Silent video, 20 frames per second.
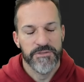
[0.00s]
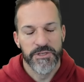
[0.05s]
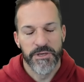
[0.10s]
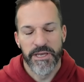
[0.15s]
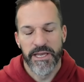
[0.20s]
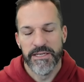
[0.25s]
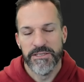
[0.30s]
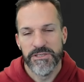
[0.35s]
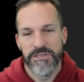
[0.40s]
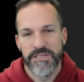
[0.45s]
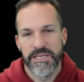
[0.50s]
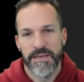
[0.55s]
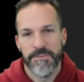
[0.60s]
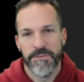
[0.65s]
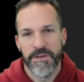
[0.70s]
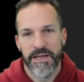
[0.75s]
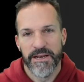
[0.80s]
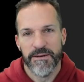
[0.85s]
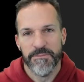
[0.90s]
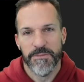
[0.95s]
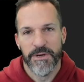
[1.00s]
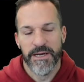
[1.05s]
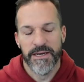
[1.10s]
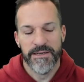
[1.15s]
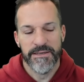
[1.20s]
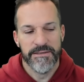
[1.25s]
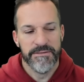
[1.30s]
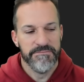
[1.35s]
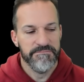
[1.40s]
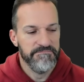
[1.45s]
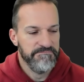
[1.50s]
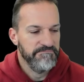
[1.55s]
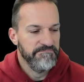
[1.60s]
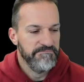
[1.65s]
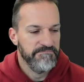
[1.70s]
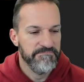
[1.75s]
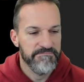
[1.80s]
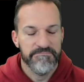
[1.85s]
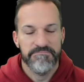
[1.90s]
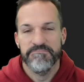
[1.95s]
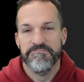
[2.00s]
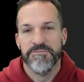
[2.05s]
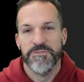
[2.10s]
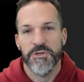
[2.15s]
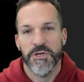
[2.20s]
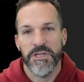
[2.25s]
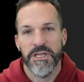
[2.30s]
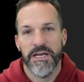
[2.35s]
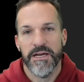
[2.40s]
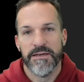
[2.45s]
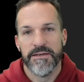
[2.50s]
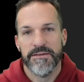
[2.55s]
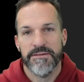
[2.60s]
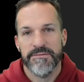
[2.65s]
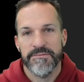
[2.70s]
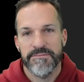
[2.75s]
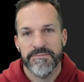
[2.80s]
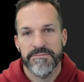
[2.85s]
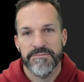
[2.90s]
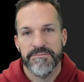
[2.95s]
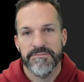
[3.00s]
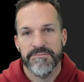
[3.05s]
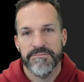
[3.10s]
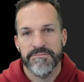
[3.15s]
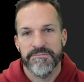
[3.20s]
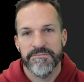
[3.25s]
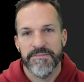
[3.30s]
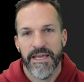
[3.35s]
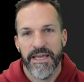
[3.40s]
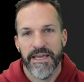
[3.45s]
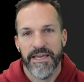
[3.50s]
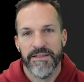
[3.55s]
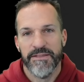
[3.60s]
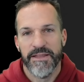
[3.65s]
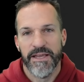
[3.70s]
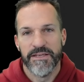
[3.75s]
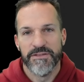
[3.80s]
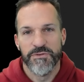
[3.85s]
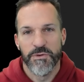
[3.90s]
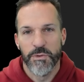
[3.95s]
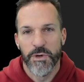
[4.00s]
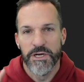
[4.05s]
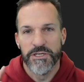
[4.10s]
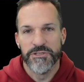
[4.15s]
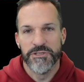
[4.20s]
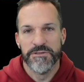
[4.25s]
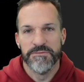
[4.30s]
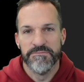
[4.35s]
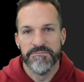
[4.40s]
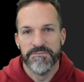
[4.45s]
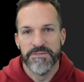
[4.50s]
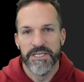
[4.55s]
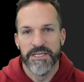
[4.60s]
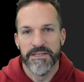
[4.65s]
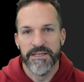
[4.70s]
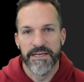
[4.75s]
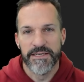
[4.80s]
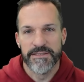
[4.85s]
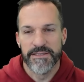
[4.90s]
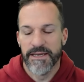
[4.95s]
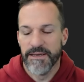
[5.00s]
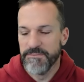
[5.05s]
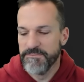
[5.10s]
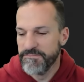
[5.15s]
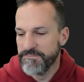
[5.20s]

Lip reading: yeah, just keep that in mind. Good luck, and thanks for watching. Till next time.